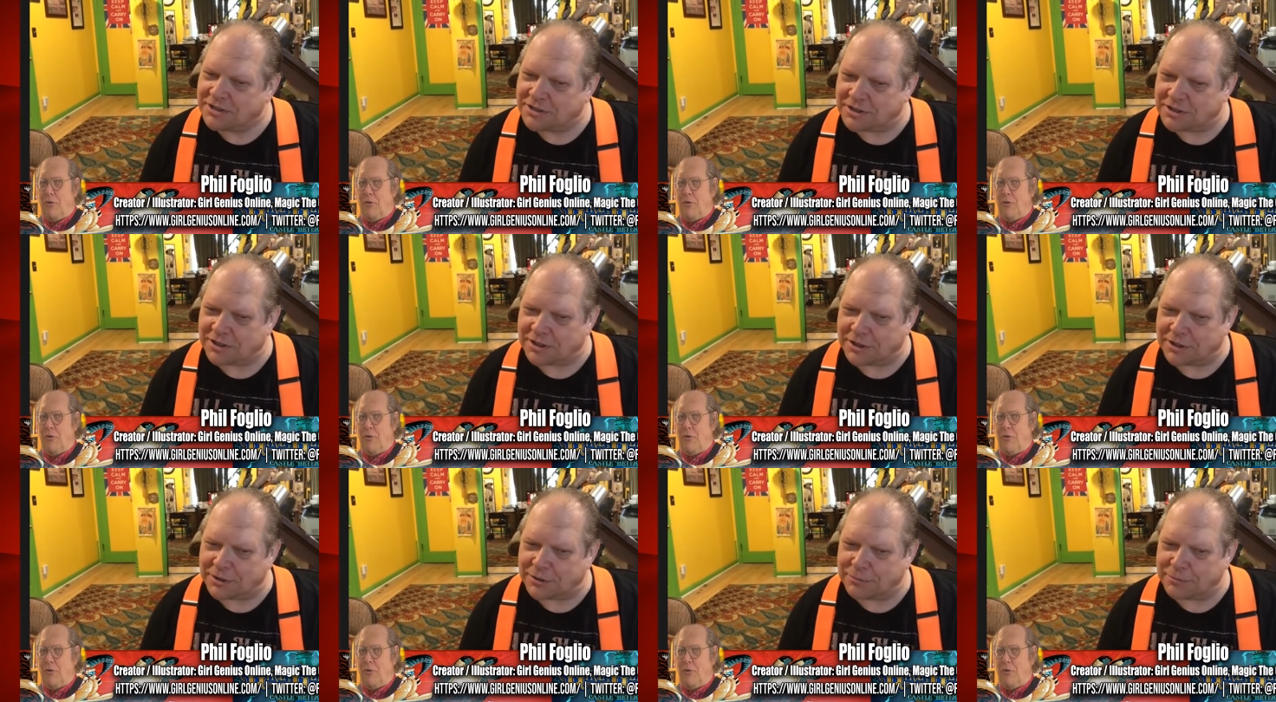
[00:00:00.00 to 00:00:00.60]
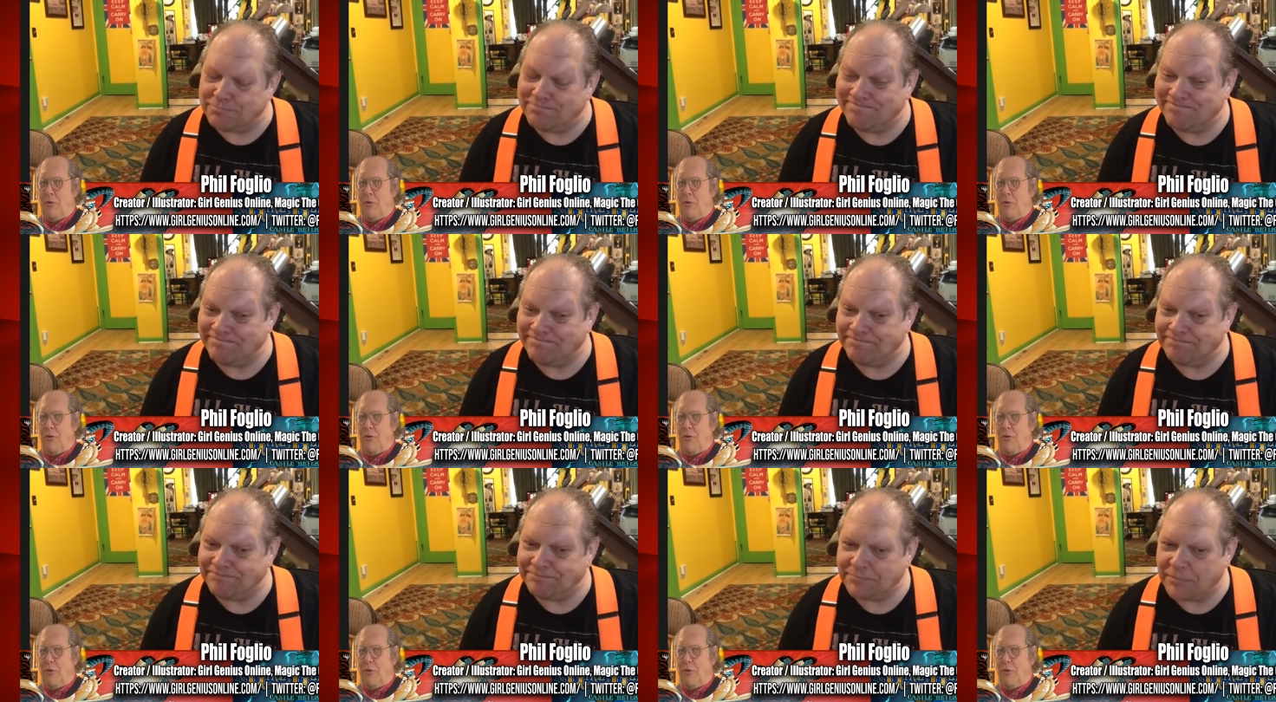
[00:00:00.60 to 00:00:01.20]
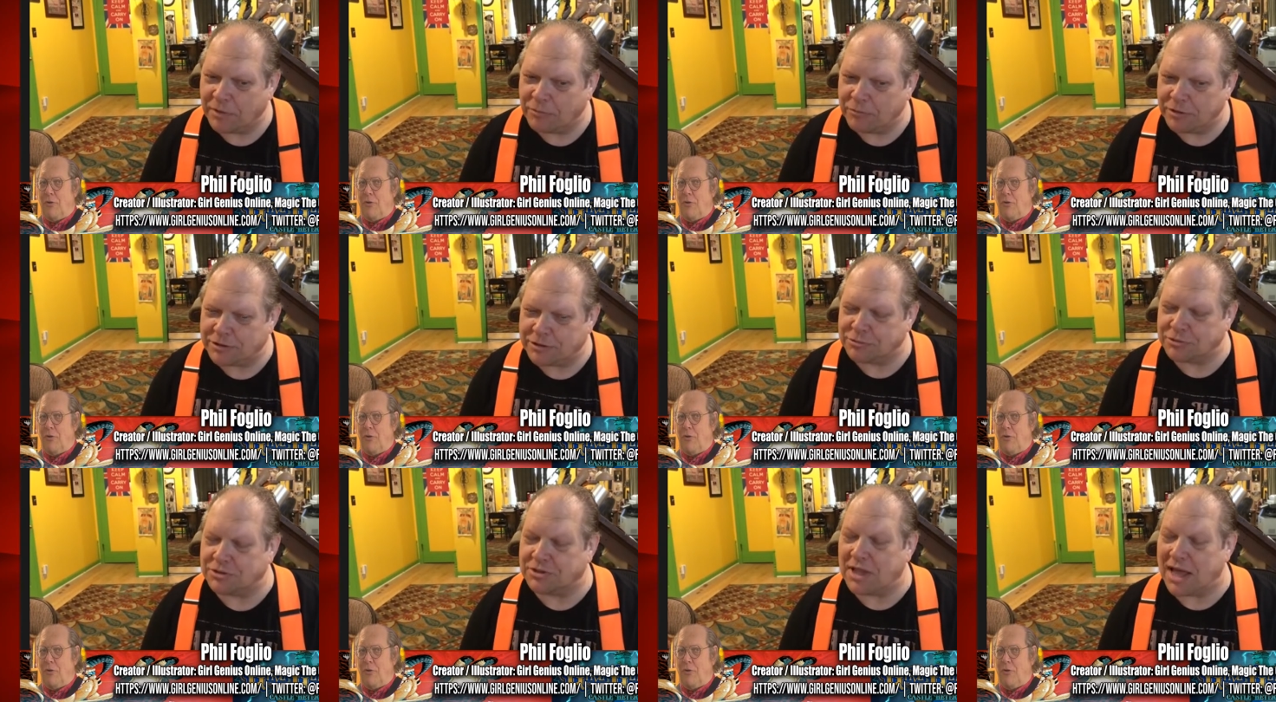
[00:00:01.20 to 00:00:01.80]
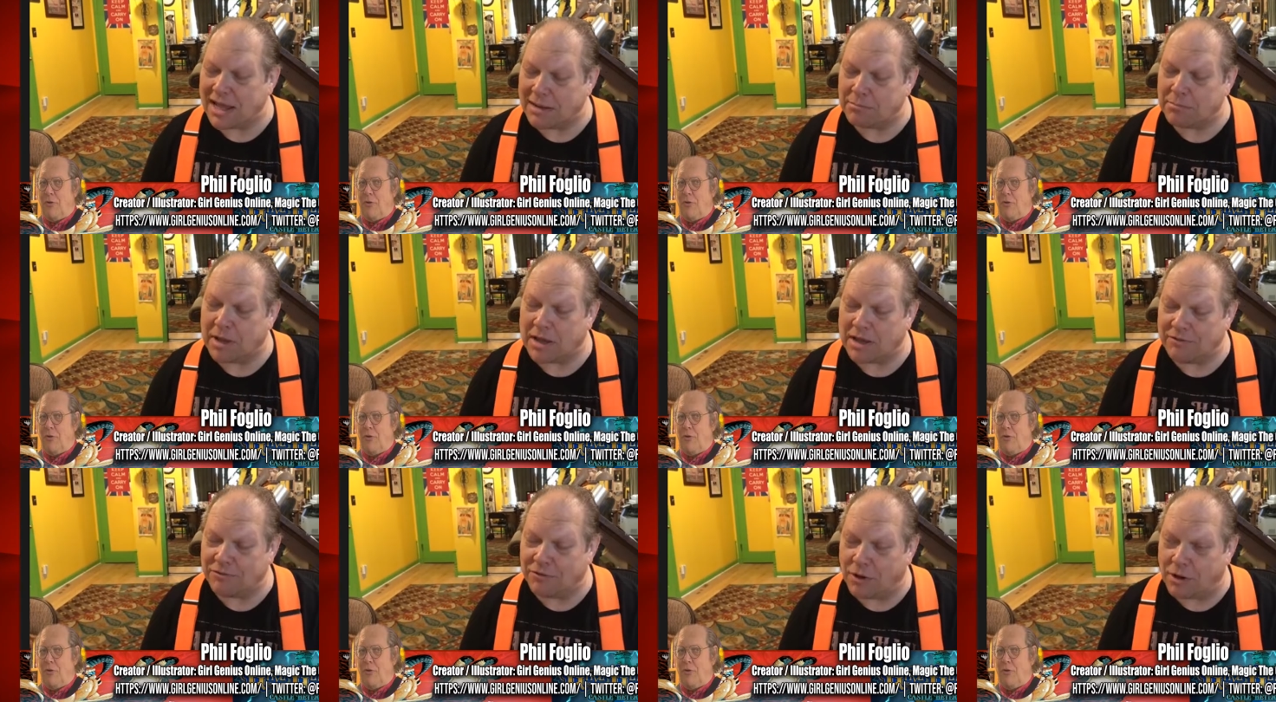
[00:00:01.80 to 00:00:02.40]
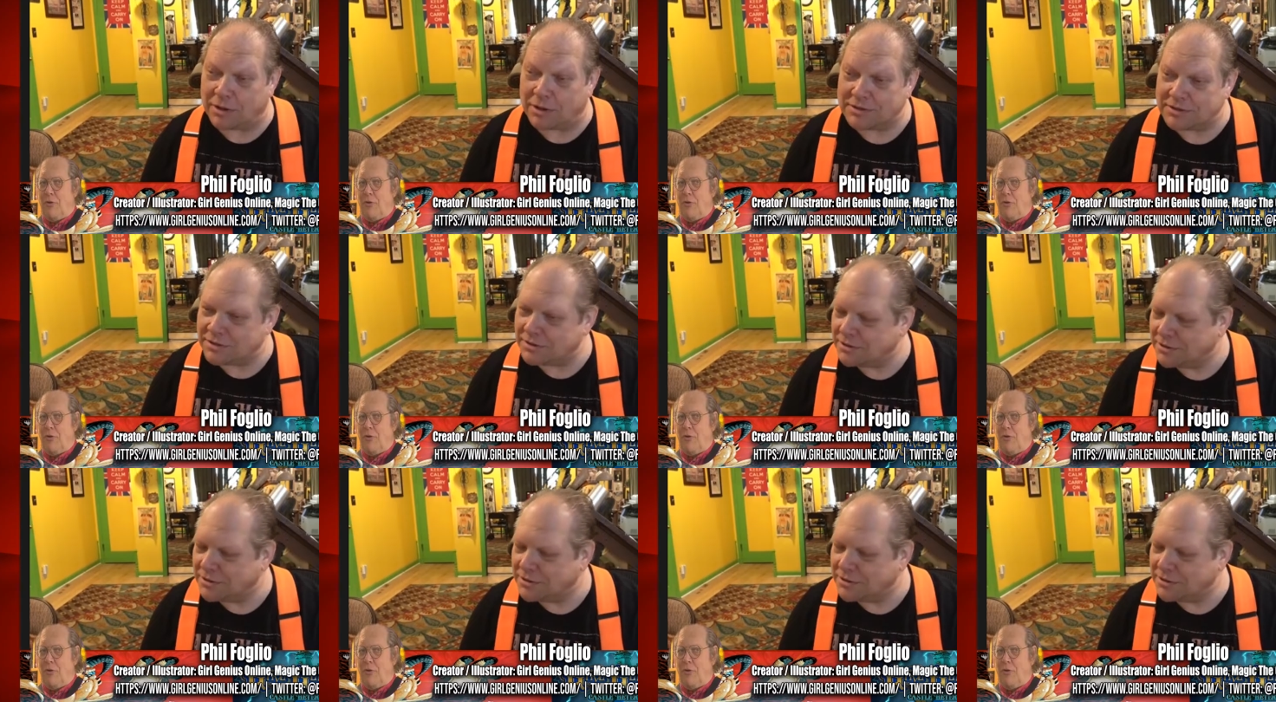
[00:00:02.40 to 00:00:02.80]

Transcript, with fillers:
Speaker 1: So, which was not my fault.